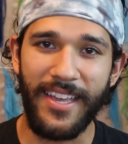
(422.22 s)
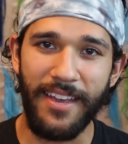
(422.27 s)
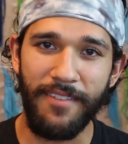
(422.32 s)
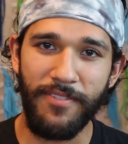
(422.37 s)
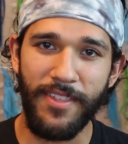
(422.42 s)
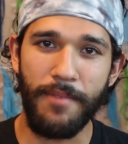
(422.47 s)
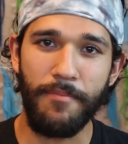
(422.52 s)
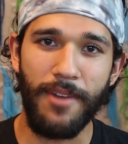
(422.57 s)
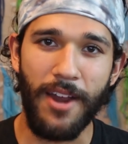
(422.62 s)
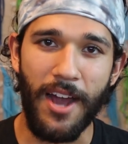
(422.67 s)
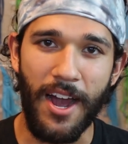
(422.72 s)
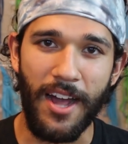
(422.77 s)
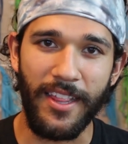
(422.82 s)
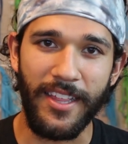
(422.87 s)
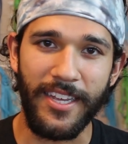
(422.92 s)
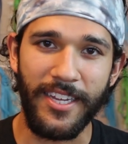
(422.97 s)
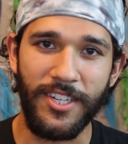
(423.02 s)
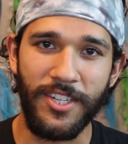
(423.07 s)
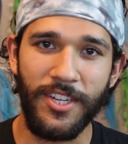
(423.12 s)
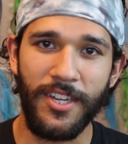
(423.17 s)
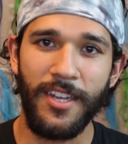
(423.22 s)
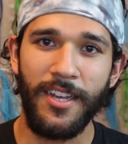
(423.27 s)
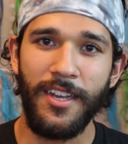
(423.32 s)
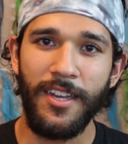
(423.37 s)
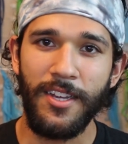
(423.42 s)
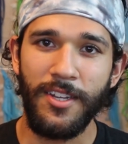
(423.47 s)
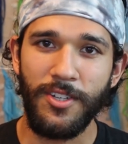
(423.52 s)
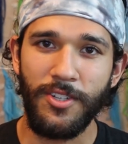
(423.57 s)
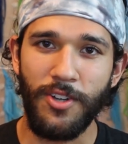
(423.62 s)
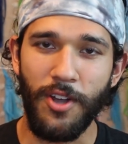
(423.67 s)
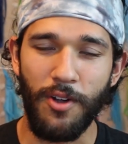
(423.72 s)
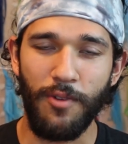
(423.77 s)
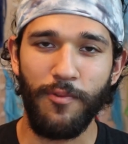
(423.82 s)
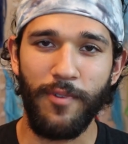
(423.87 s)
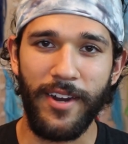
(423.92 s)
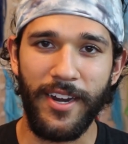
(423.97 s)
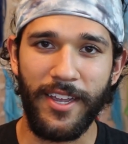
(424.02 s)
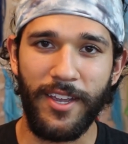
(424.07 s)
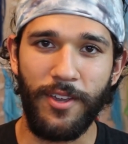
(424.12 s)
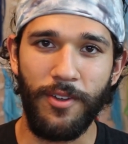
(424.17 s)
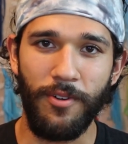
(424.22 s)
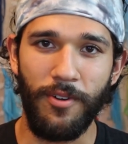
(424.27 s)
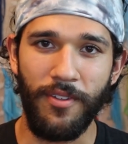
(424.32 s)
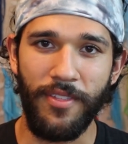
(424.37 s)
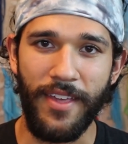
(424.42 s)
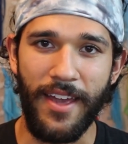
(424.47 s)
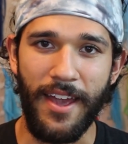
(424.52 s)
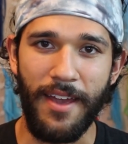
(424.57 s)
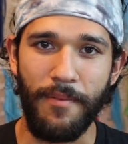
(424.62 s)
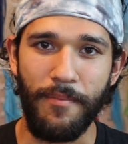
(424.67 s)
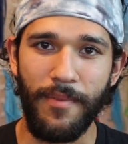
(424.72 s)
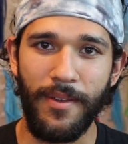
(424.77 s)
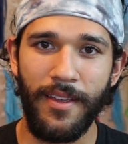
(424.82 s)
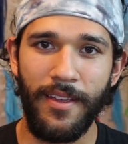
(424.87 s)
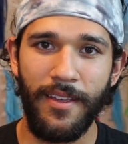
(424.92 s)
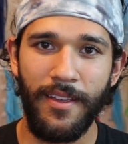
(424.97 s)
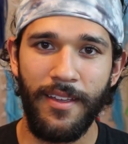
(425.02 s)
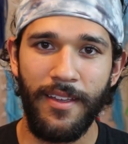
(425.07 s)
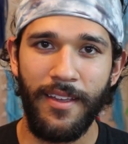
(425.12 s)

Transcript: Give them knowledge. Don't ridicule them.